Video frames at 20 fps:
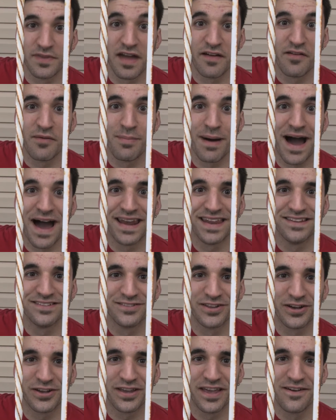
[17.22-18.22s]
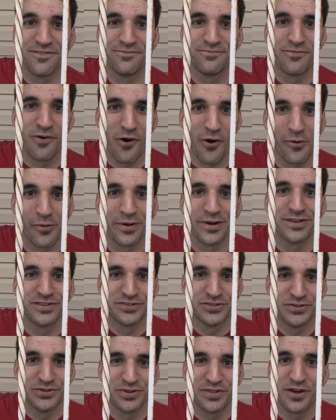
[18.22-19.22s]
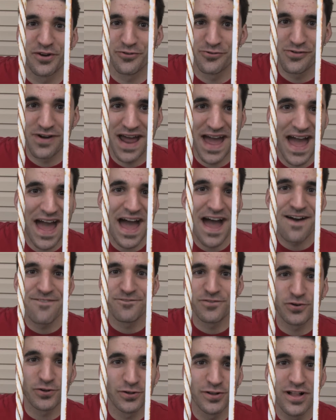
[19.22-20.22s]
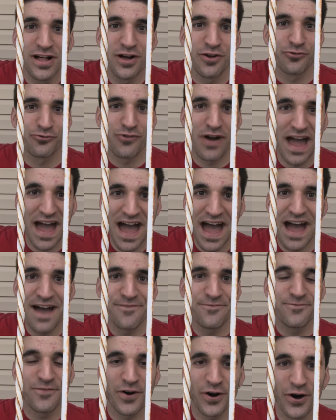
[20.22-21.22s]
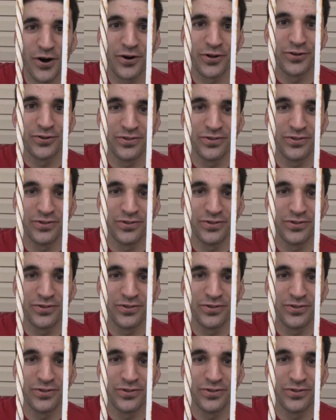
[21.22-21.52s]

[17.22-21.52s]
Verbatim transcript: Everybody's looking forward to the raffle, raffle.